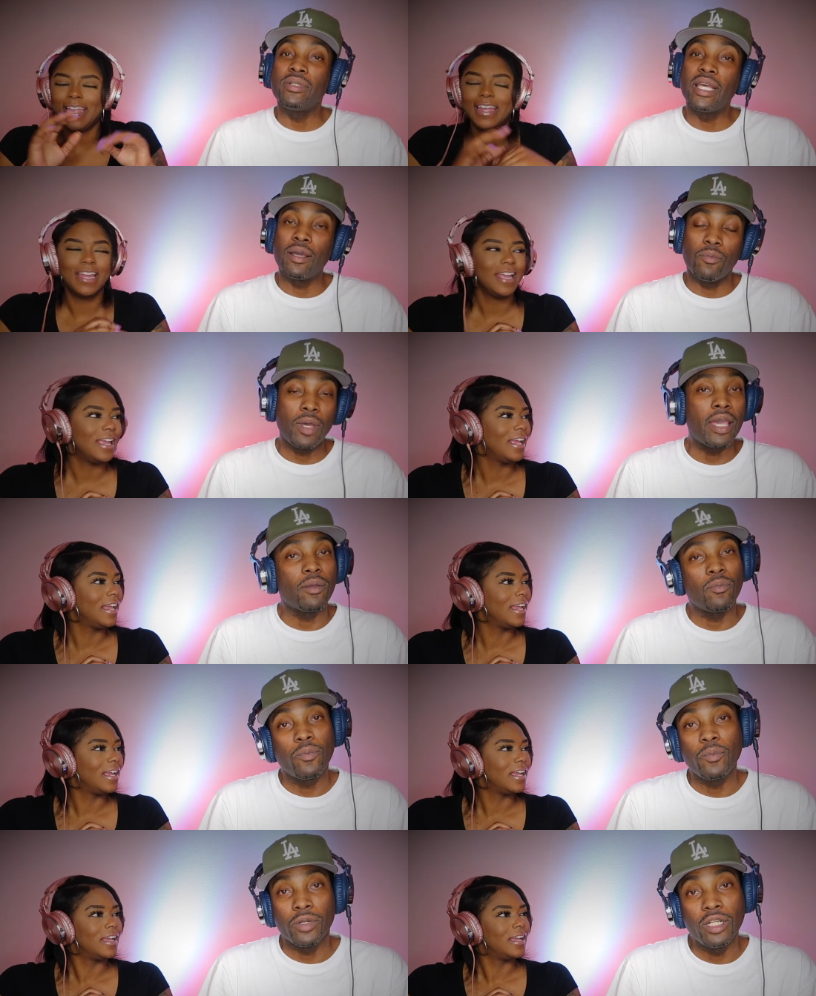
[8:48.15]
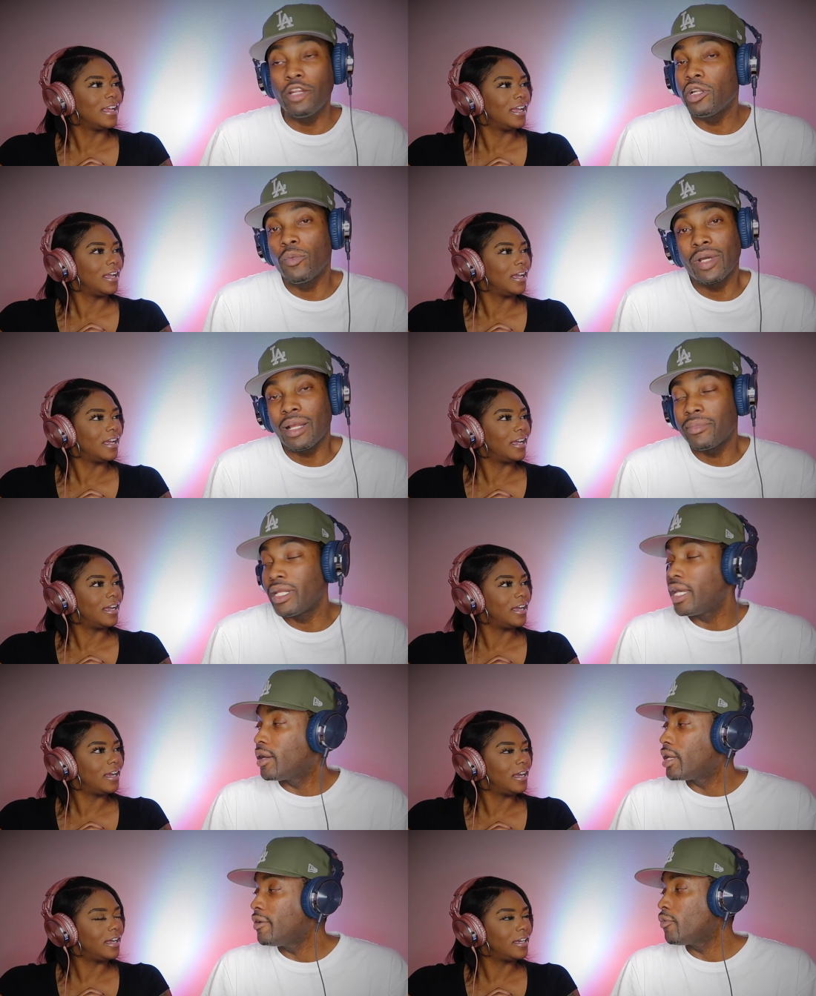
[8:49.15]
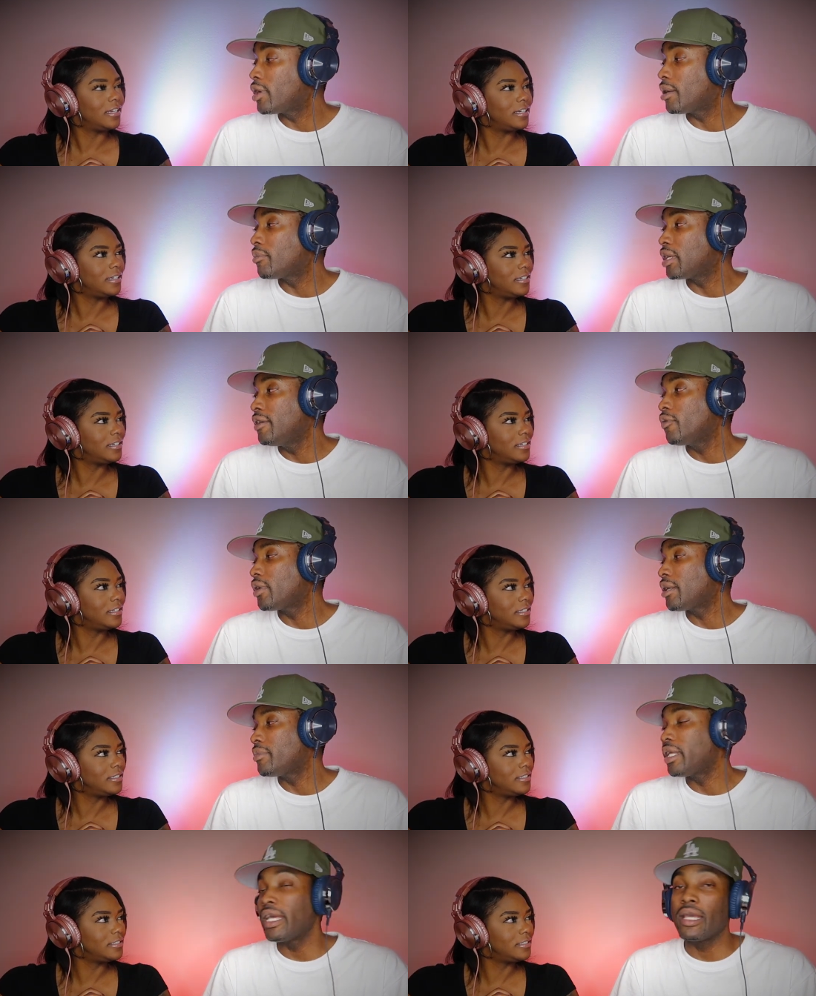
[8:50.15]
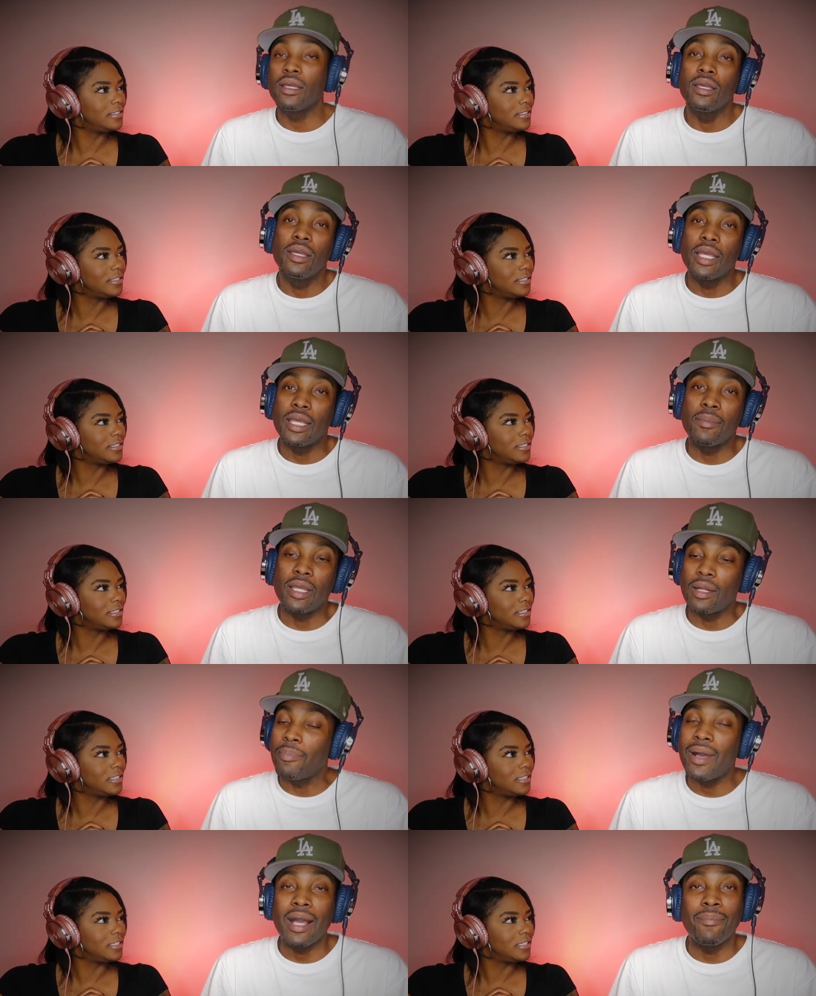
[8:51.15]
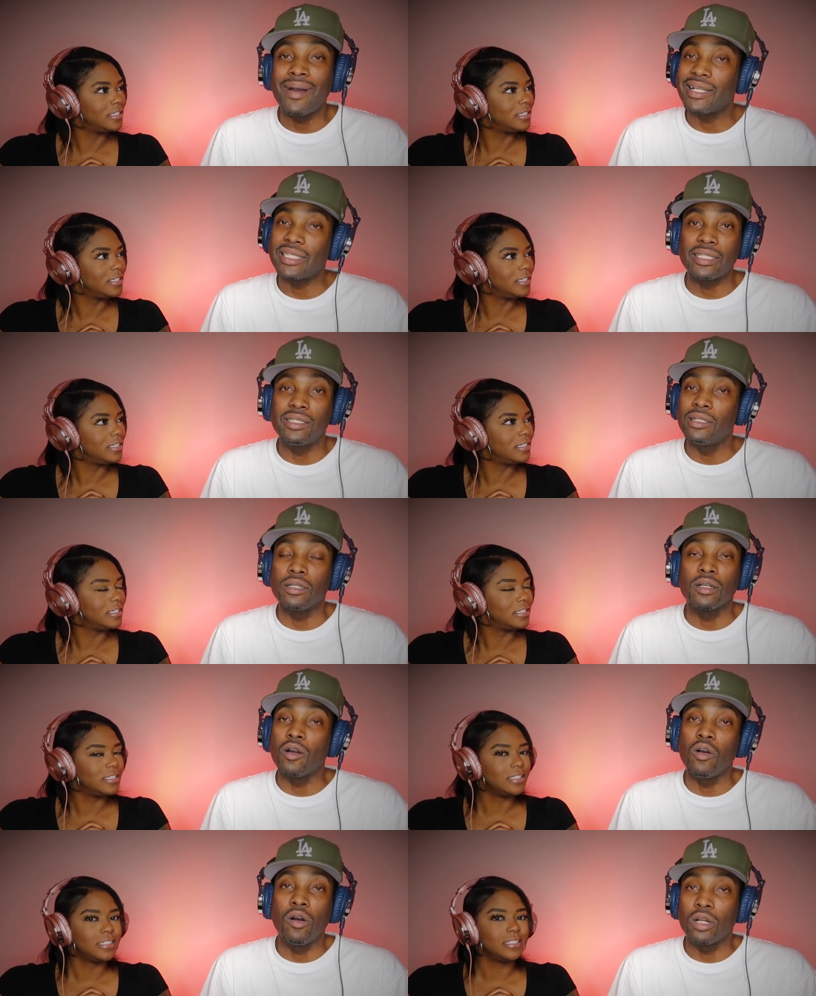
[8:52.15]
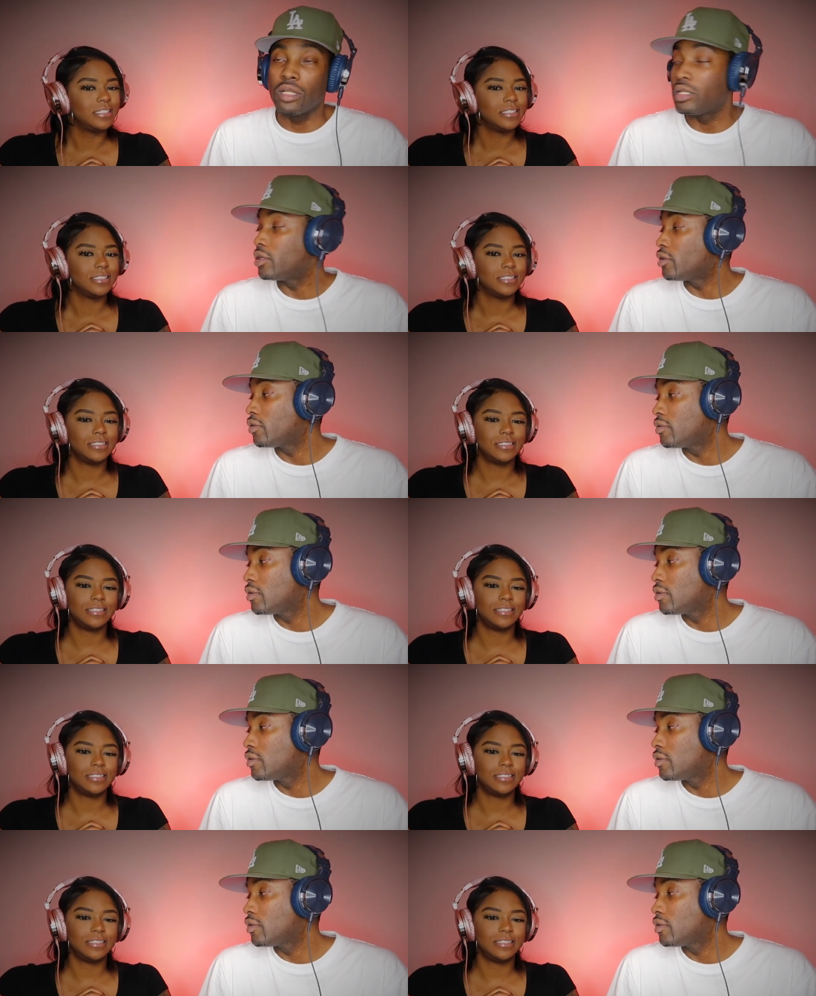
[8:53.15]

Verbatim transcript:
Speaker 1: dead, hey, literally when I'm dead, even when I'm even when I'm dead in, in a pine box, I still can go harder than you.